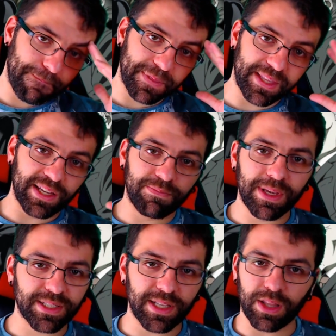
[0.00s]
they
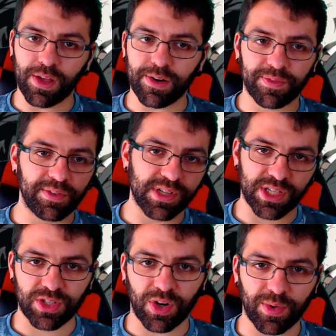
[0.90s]
mixed a lot of different
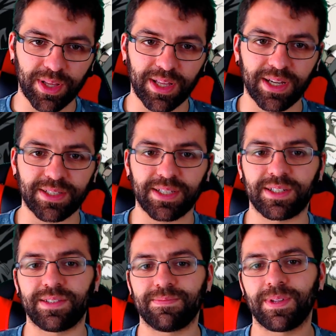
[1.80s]
storylines and
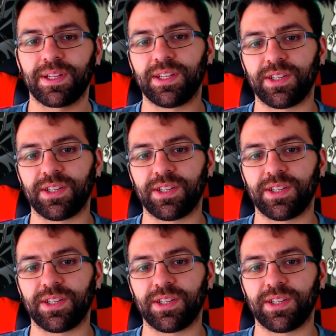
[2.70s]
they did